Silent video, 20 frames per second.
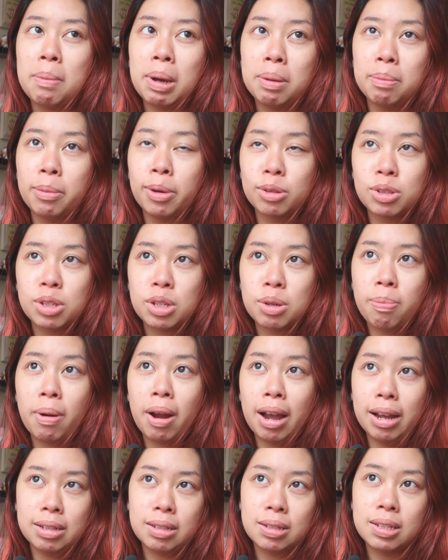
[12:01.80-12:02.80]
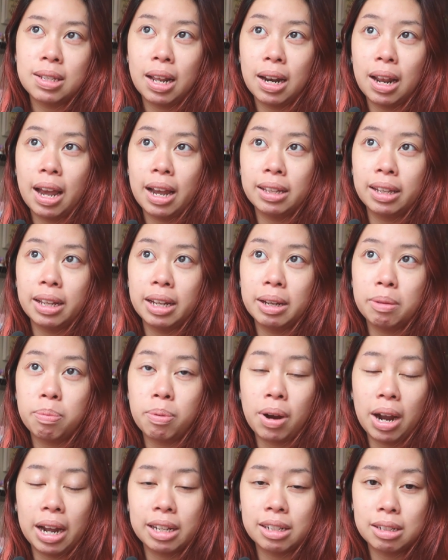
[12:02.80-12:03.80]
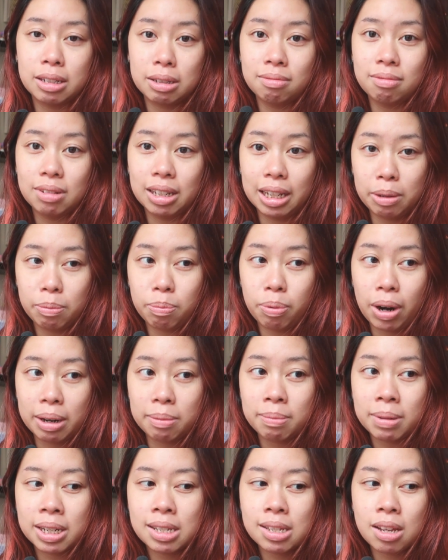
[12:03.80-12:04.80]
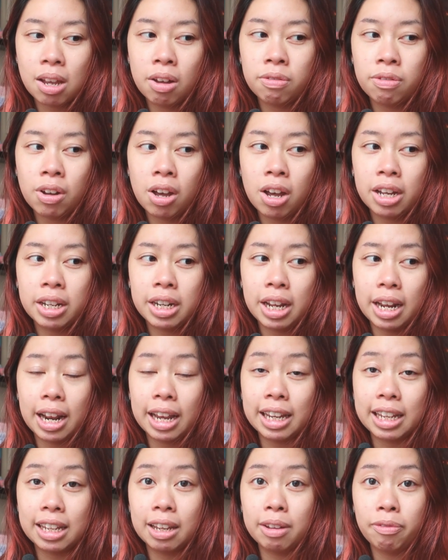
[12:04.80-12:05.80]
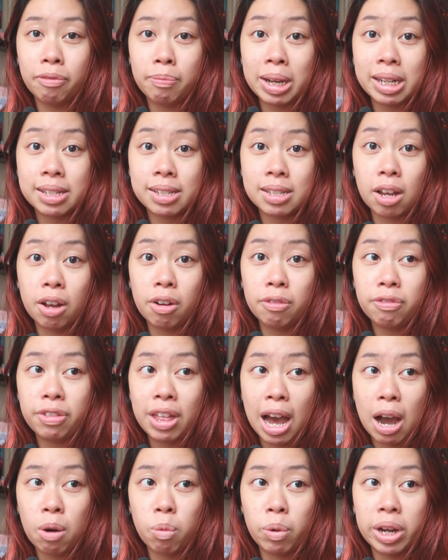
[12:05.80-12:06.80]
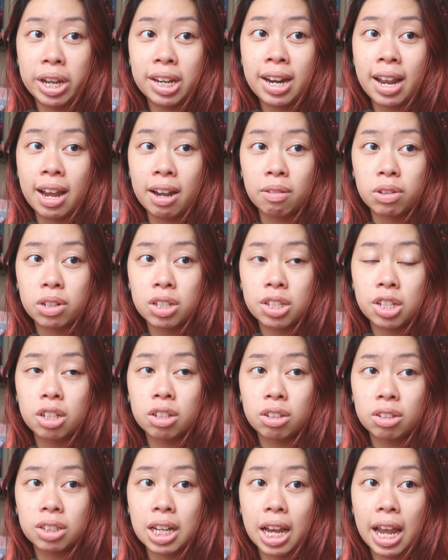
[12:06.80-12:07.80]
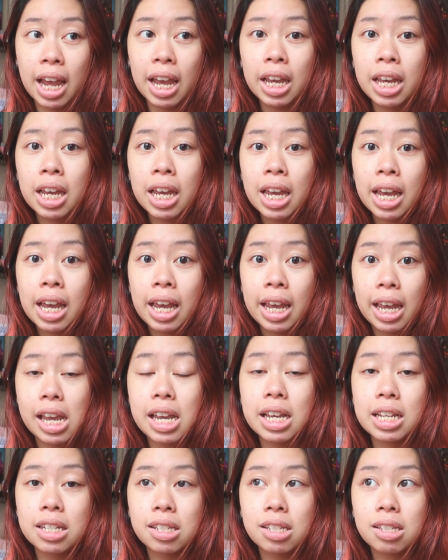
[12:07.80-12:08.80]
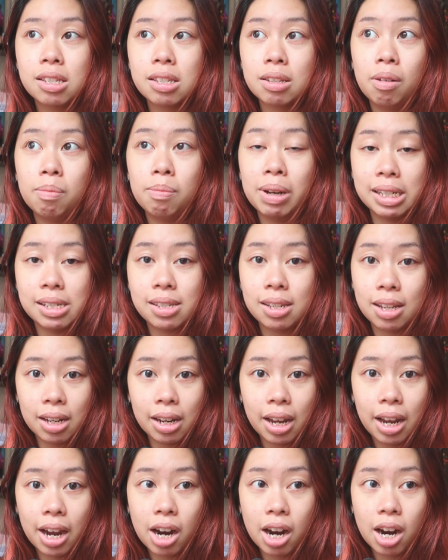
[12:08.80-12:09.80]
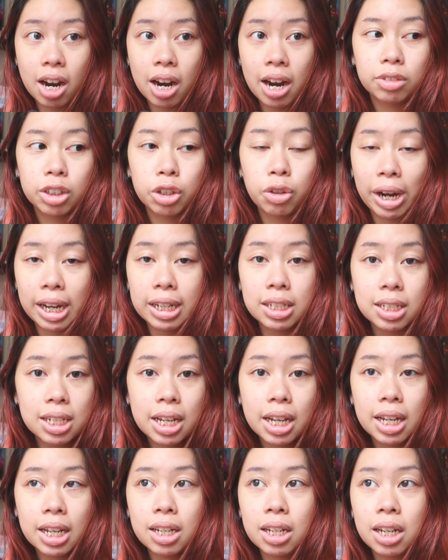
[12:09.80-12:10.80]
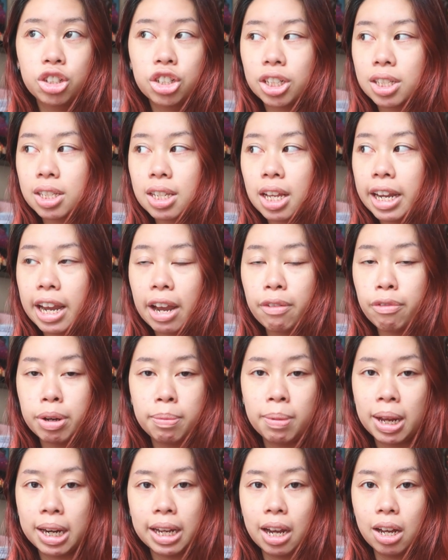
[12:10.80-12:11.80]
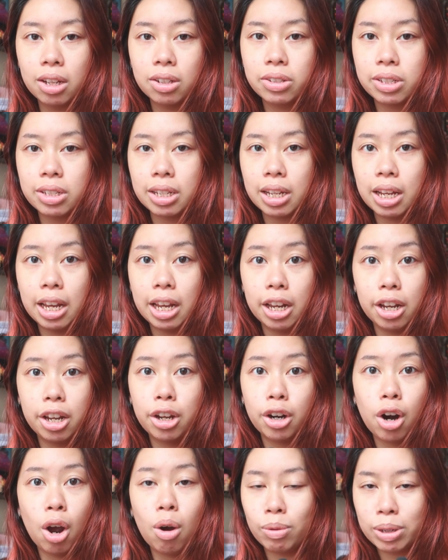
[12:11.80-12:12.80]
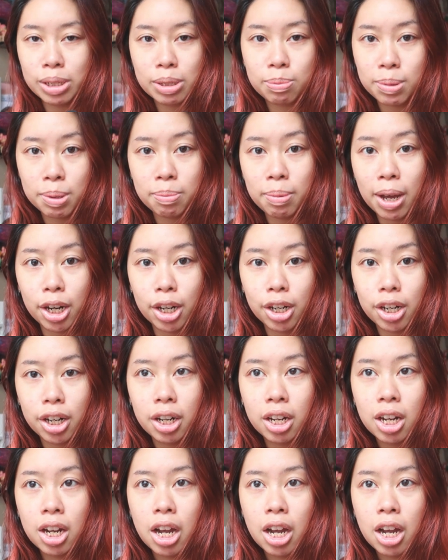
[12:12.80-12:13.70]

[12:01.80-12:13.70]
my most depressed that I pride myself on and I give myself that win every single day is my skincare. Granted, just like everybody else, it could always be better,